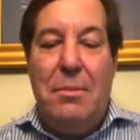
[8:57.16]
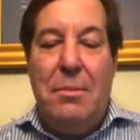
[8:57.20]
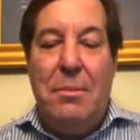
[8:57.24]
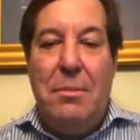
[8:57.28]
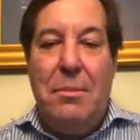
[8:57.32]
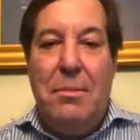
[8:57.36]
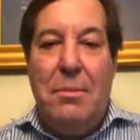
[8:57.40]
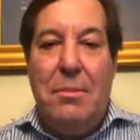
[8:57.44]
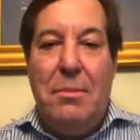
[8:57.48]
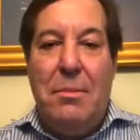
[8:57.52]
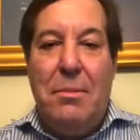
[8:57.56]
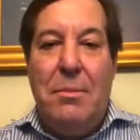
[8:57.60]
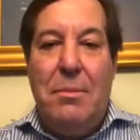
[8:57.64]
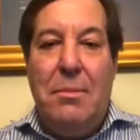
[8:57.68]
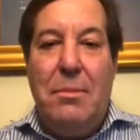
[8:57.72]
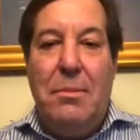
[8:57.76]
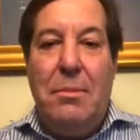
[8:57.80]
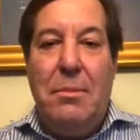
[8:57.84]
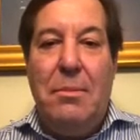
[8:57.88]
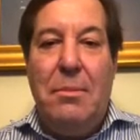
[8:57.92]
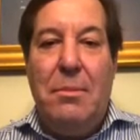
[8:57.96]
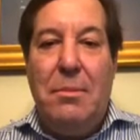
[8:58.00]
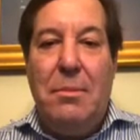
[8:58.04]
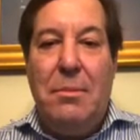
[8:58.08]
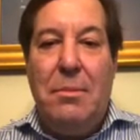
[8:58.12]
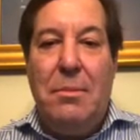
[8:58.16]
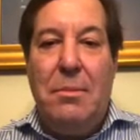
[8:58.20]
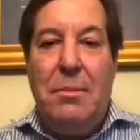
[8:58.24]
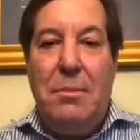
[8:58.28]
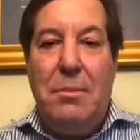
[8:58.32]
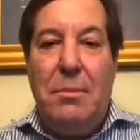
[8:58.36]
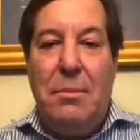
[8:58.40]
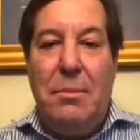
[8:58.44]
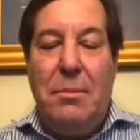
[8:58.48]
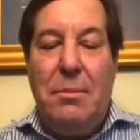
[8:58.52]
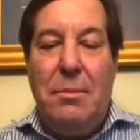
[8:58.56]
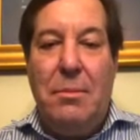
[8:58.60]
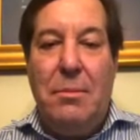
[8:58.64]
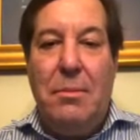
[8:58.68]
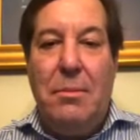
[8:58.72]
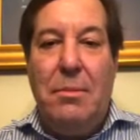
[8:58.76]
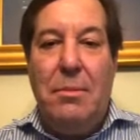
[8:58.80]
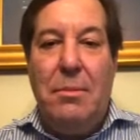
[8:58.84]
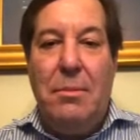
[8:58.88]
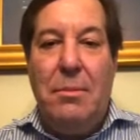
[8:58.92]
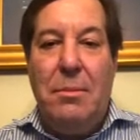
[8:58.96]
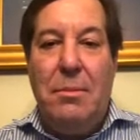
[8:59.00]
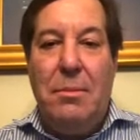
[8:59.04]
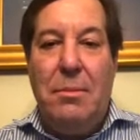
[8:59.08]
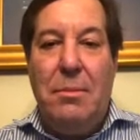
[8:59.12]

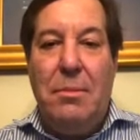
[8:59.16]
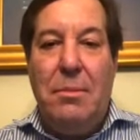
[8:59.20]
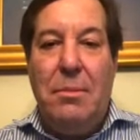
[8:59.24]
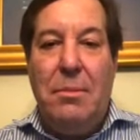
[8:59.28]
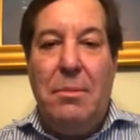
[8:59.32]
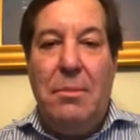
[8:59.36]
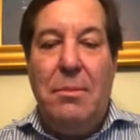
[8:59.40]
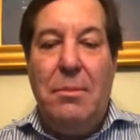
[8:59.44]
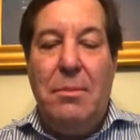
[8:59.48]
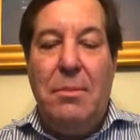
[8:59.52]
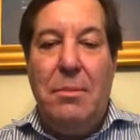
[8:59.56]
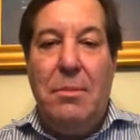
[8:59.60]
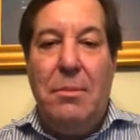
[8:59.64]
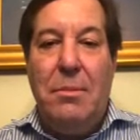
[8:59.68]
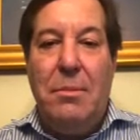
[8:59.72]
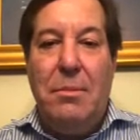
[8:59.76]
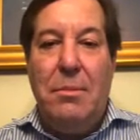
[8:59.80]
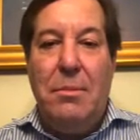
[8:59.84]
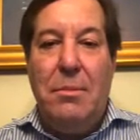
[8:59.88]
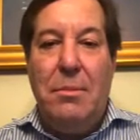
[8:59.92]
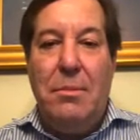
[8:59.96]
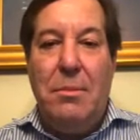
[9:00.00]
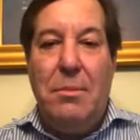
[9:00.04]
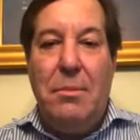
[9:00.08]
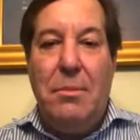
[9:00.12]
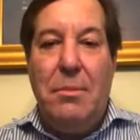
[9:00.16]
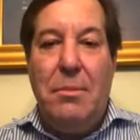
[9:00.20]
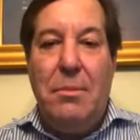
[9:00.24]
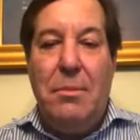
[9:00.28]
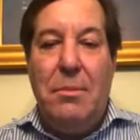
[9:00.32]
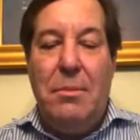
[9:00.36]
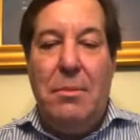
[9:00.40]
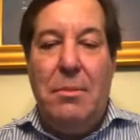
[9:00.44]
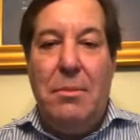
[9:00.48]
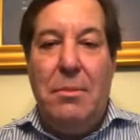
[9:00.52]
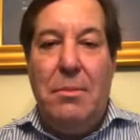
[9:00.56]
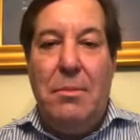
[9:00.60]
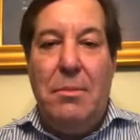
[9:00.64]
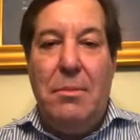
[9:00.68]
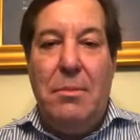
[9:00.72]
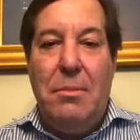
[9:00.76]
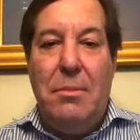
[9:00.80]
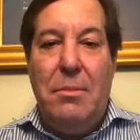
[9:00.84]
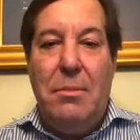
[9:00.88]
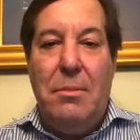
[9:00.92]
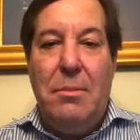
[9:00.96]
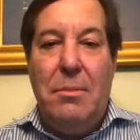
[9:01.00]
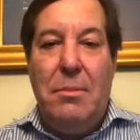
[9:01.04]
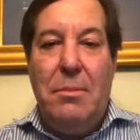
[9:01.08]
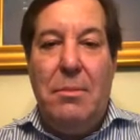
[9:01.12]

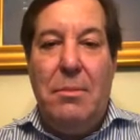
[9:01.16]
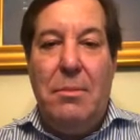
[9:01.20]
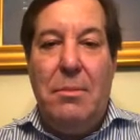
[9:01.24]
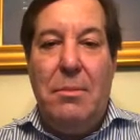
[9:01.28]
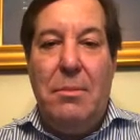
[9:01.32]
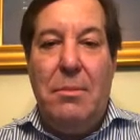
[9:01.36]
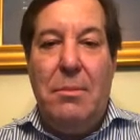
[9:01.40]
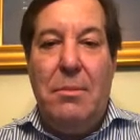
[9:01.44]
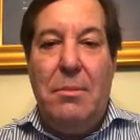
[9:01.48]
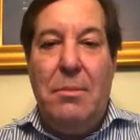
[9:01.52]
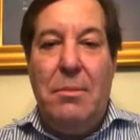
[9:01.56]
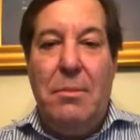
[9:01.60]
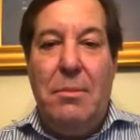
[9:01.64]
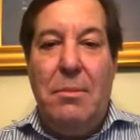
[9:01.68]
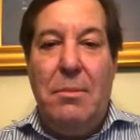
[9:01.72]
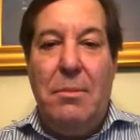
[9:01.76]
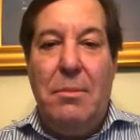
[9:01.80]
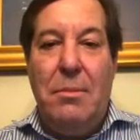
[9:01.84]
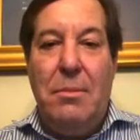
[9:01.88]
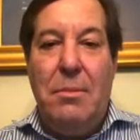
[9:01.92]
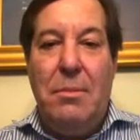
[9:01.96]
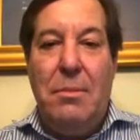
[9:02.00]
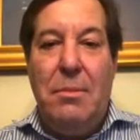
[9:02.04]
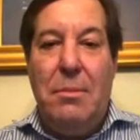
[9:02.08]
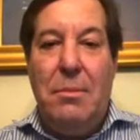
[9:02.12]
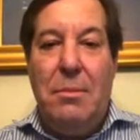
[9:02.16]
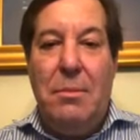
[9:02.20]
The person shown says nothing.